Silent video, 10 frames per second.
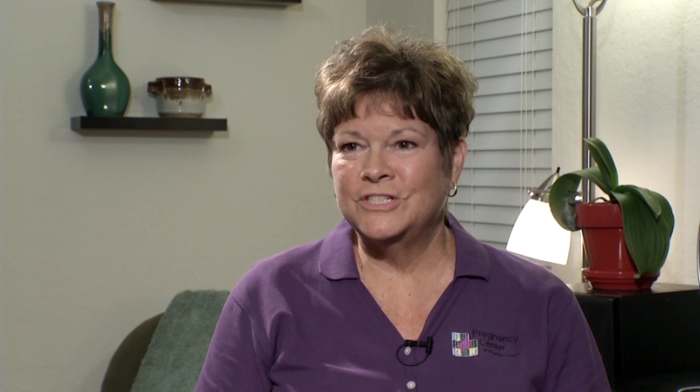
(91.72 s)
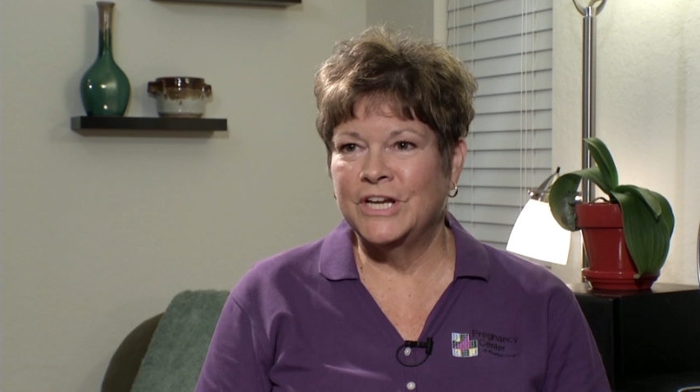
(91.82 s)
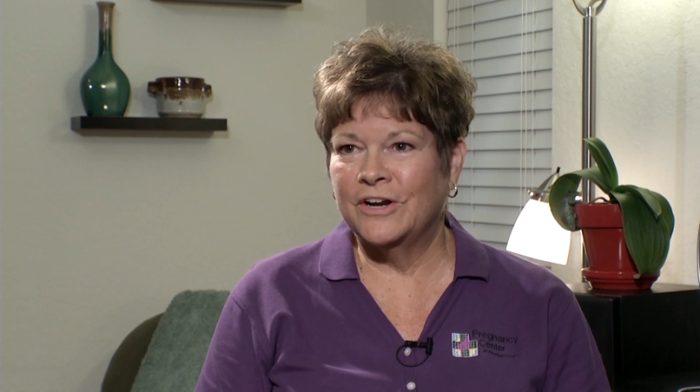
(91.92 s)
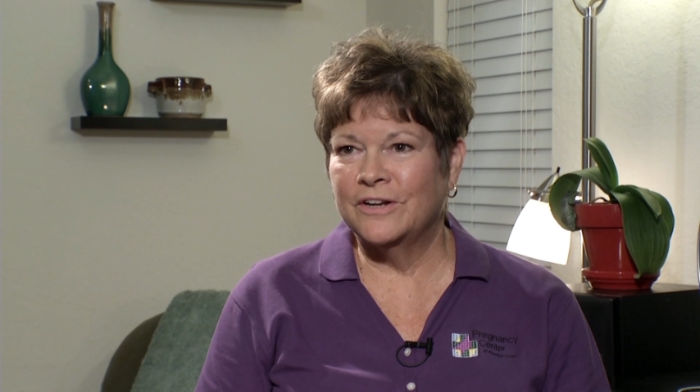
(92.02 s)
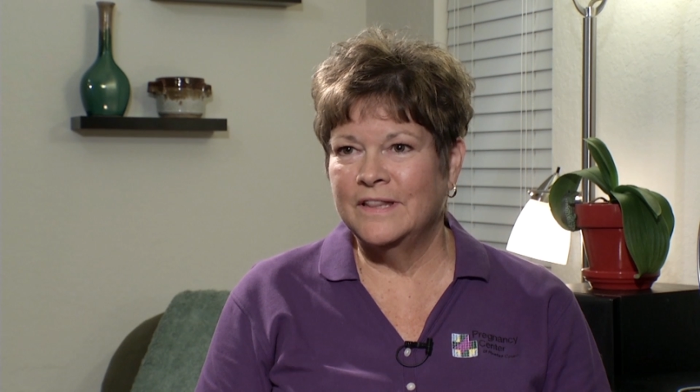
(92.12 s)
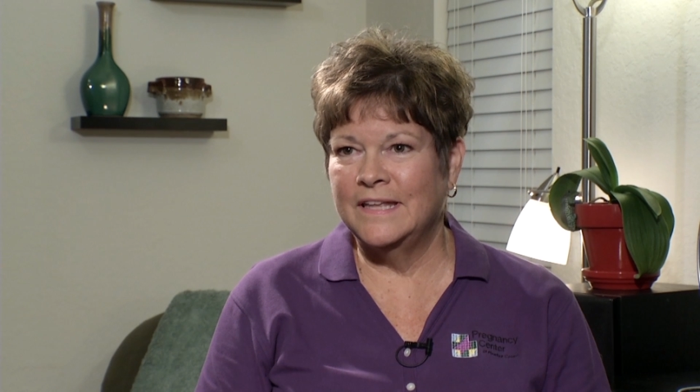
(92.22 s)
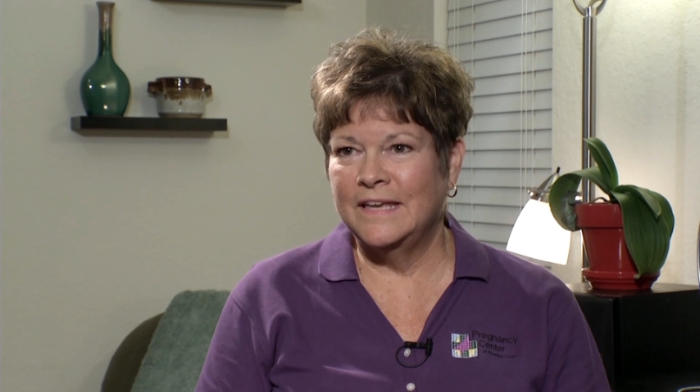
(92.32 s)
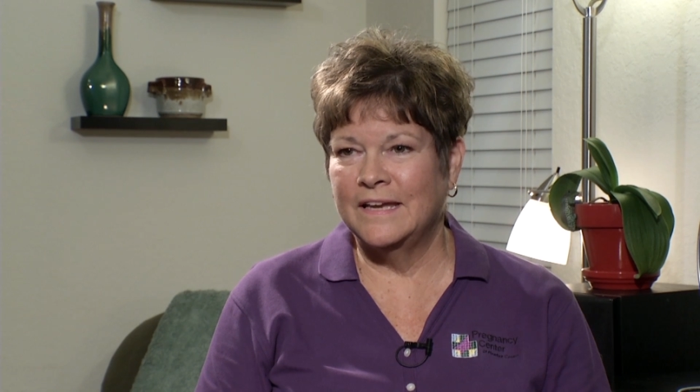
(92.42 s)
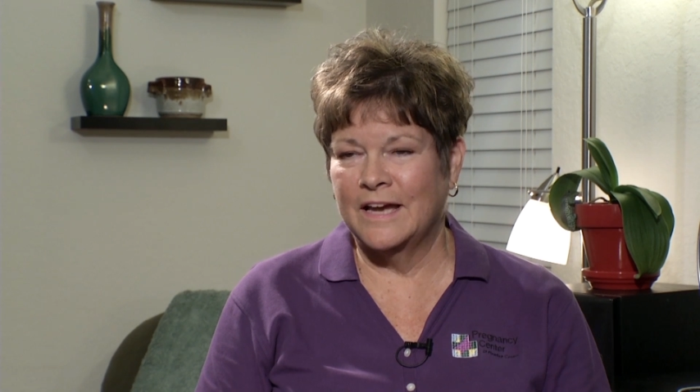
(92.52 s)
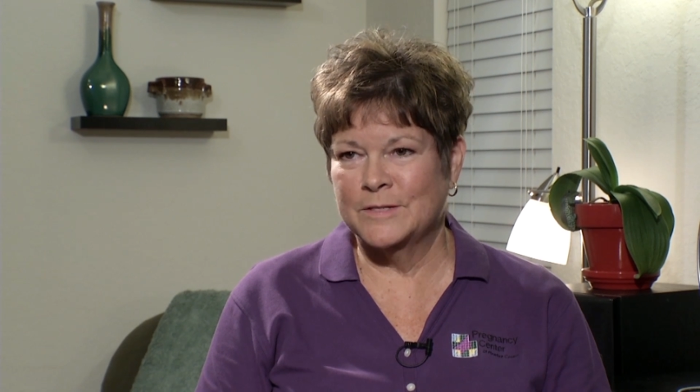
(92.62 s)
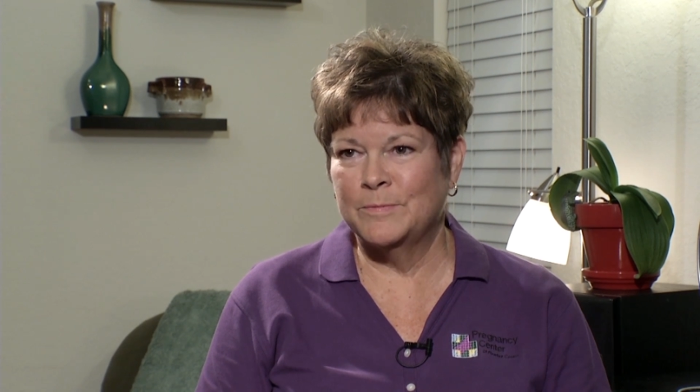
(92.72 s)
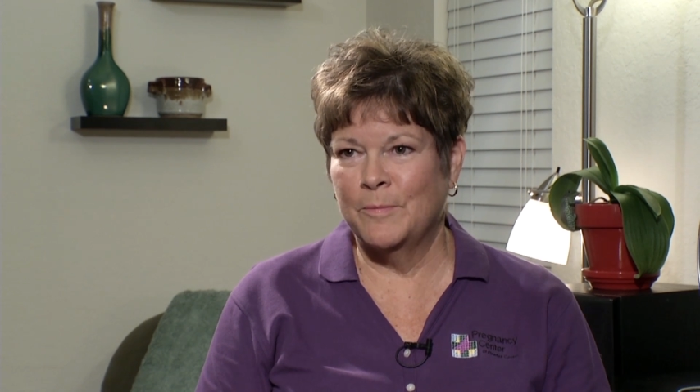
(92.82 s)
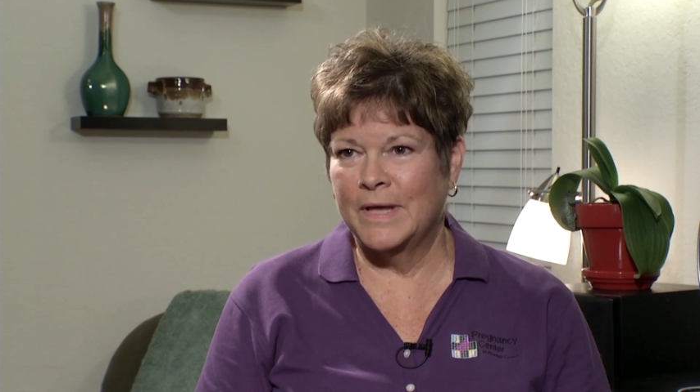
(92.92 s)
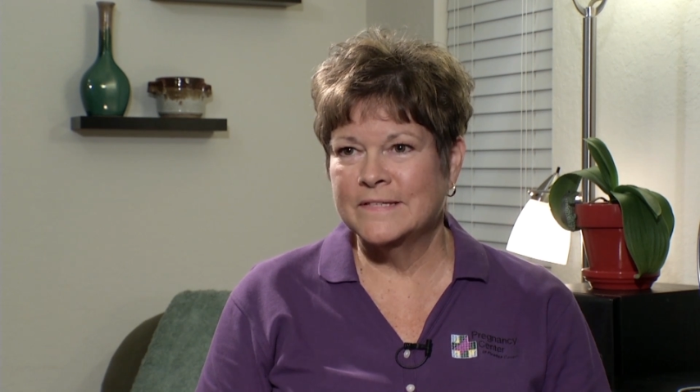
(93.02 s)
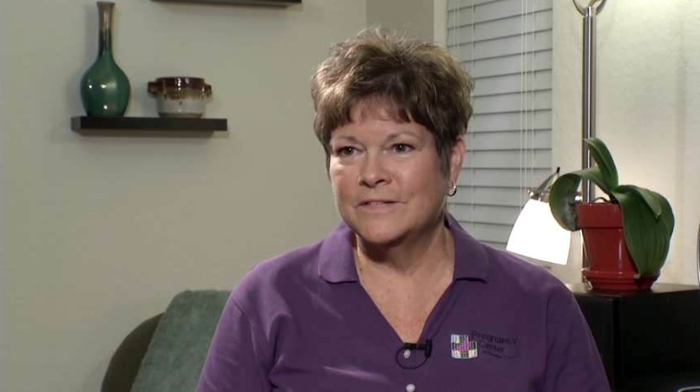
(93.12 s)
shared the
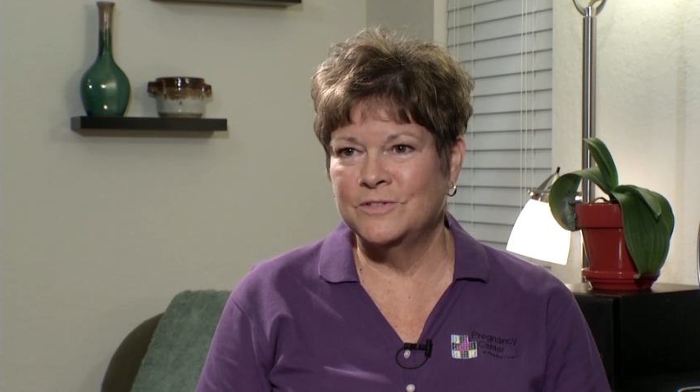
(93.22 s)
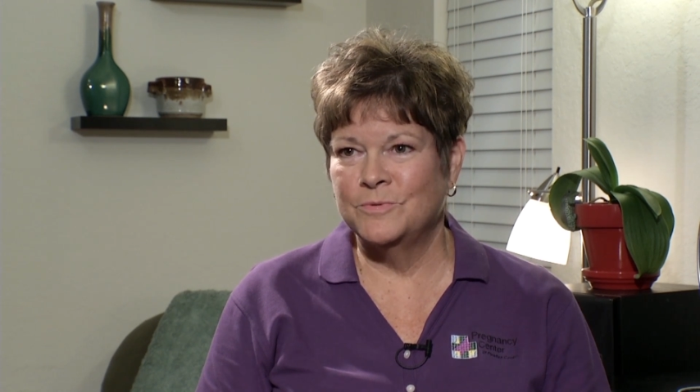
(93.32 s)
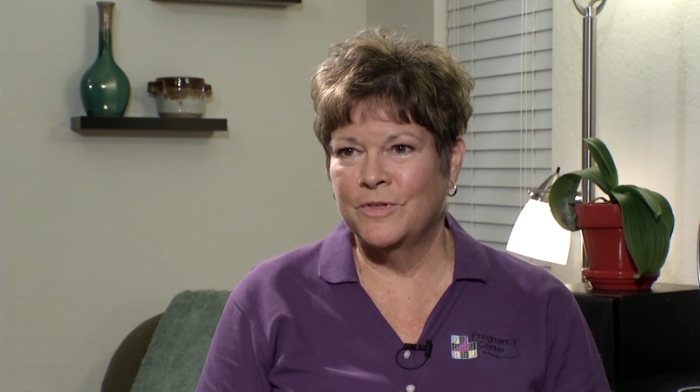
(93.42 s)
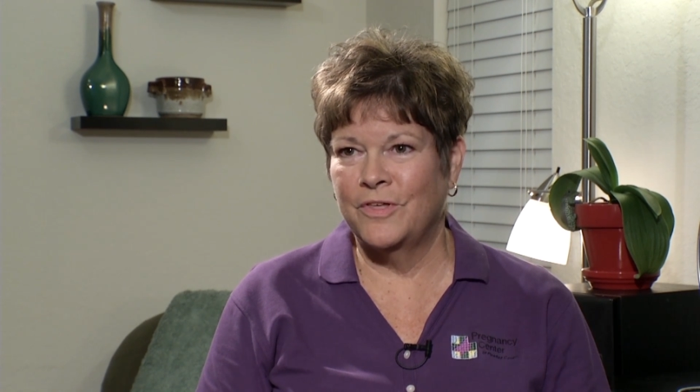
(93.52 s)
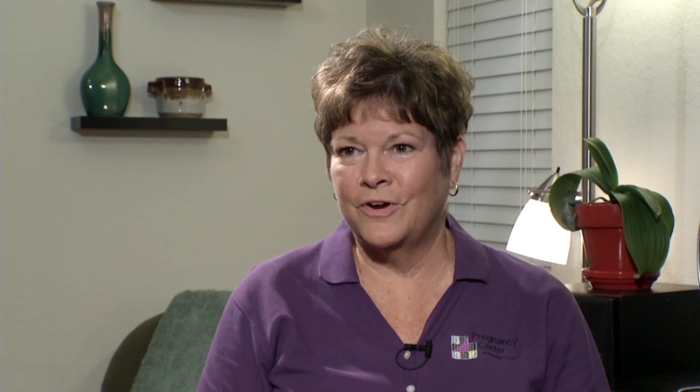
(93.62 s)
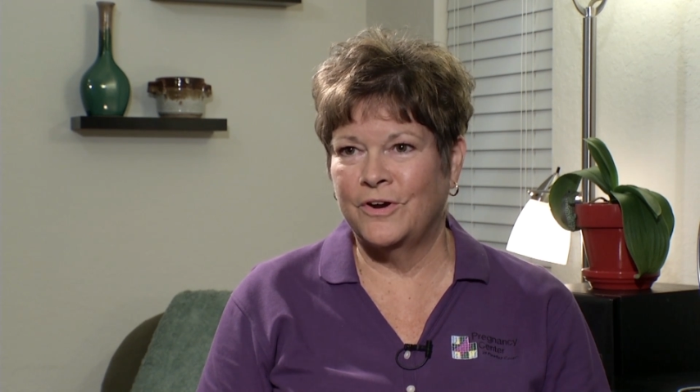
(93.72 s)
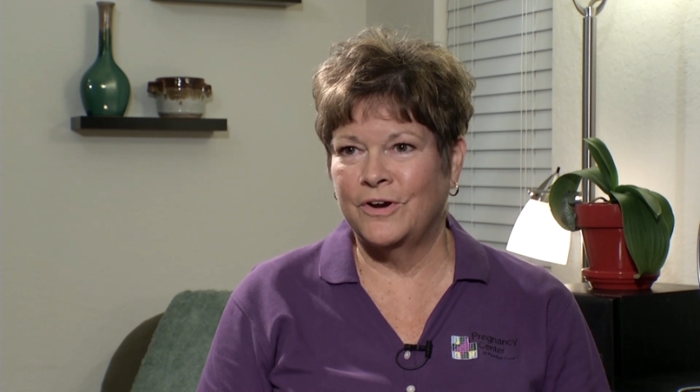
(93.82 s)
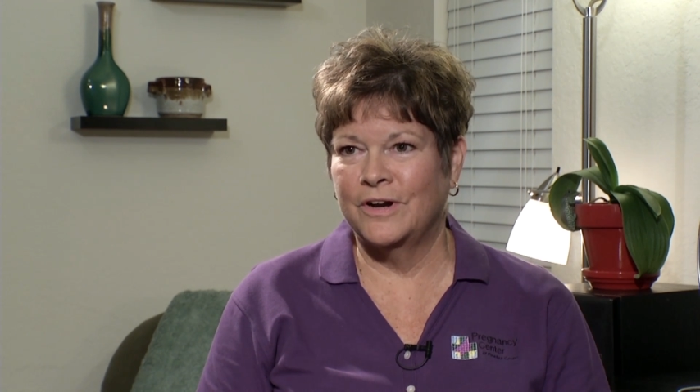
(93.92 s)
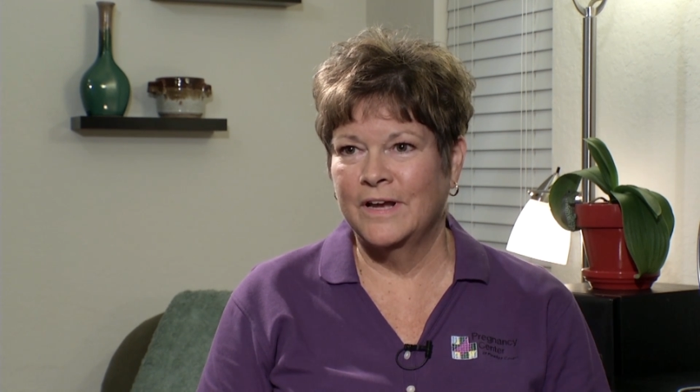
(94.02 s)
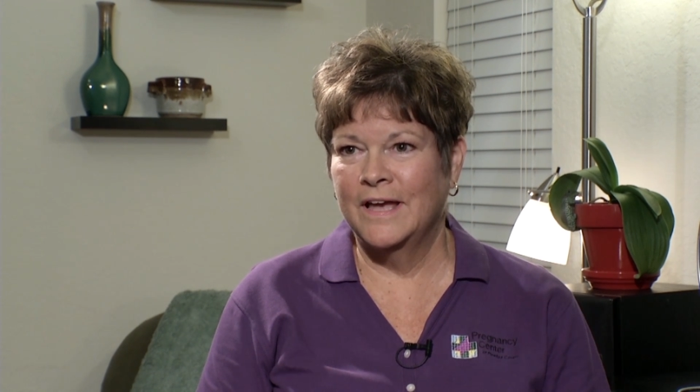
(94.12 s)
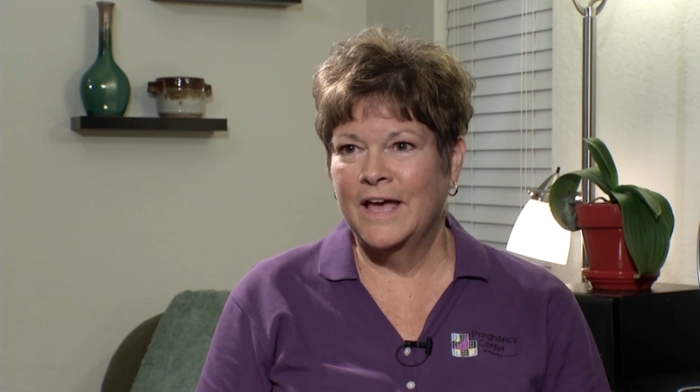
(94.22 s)
gospel message with her,